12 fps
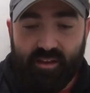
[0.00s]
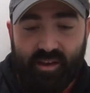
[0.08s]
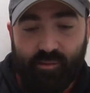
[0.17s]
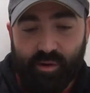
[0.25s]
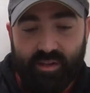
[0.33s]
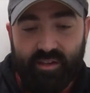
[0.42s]

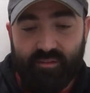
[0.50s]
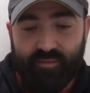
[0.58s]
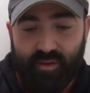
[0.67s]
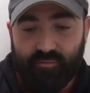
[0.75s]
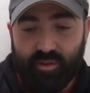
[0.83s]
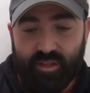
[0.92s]
Now what I did
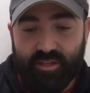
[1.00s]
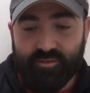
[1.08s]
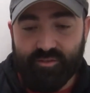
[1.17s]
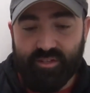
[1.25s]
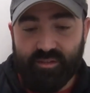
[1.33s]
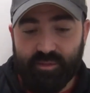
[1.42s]
find really
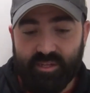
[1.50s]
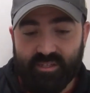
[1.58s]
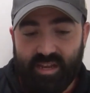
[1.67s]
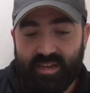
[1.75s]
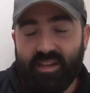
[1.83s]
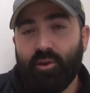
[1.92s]
interesting, because
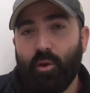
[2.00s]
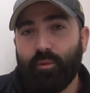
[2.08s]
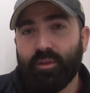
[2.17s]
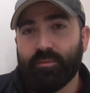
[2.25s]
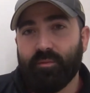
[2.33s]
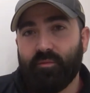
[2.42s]
I didn't know
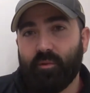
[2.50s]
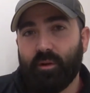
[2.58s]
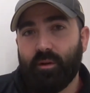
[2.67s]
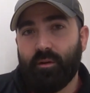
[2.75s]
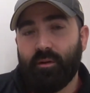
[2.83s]
this before,